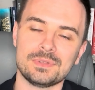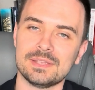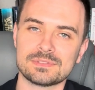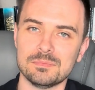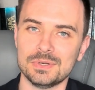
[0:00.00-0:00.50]

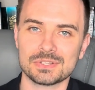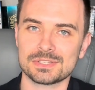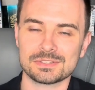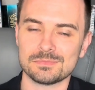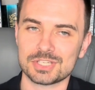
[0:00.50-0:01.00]
give some books
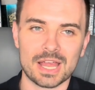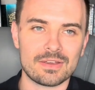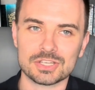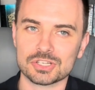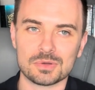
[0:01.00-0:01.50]
to some
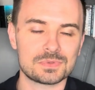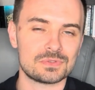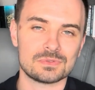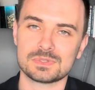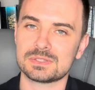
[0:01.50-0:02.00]
charity shops
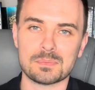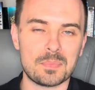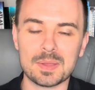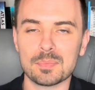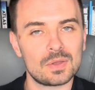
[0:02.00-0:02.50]
or some
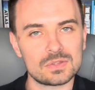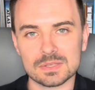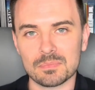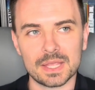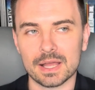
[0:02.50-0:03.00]
people or
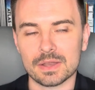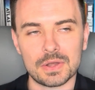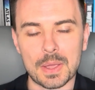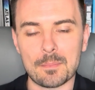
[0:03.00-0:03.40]
something, I don't know.